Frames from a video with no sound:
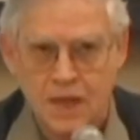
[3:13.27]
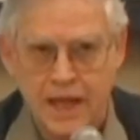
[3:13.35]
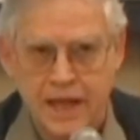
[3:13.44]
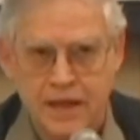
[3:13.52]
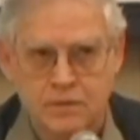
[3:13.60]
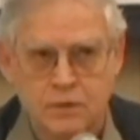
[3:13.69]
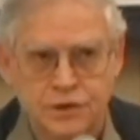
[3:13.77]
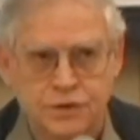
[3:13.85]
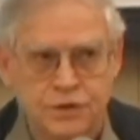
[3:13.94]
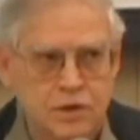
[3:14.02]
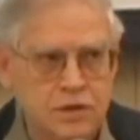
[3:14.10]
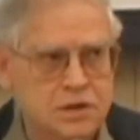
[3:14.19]
And what you
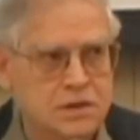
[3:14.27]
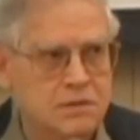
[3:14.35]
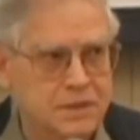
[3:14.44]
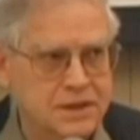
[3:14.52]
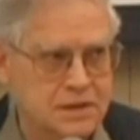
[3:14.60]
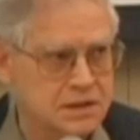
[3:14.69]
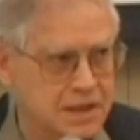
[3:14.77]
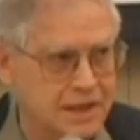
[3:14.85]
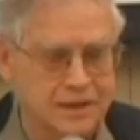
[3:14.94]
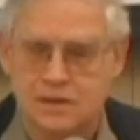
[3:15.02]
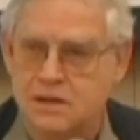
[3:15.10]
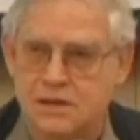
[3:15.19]
notice in business
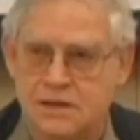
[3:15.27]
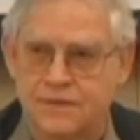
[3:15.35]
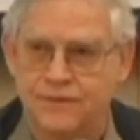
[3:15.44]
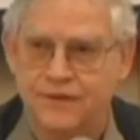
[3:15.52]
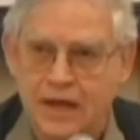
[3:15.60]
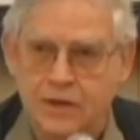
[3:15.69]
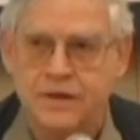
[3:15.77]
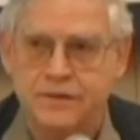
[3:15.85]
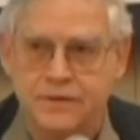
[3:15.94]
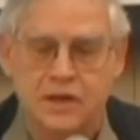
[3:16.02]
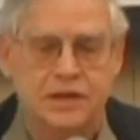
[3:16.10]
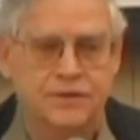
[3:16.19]
cycles is a very,
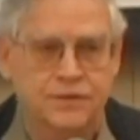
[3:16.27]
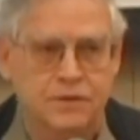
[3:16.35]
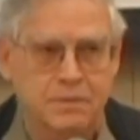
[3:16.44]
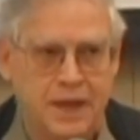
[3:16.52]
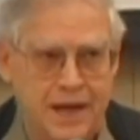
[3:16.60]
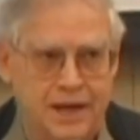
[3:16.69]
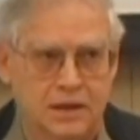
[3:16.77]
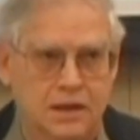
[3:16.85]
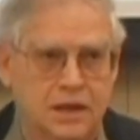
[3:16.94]
very different pattern.